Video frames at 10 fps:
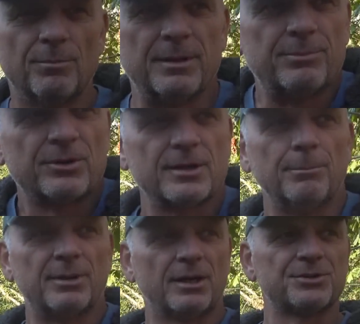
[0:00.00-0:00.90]
people that are
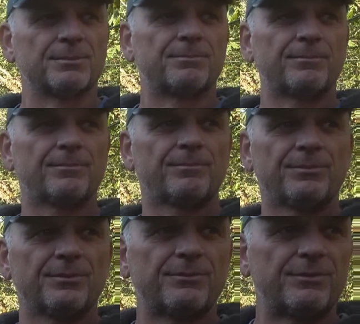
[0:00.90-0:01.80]
compelled to
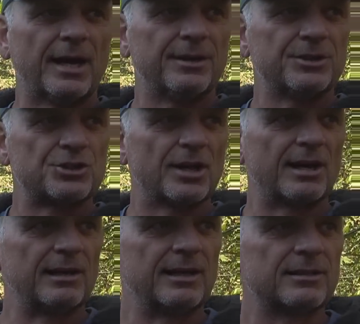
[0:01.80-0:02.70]
find a
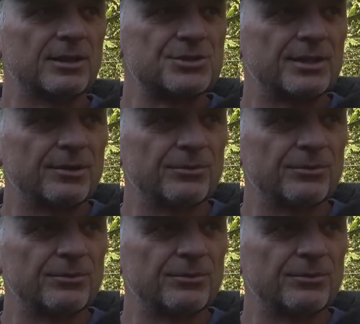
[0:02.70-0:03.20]
channel like this and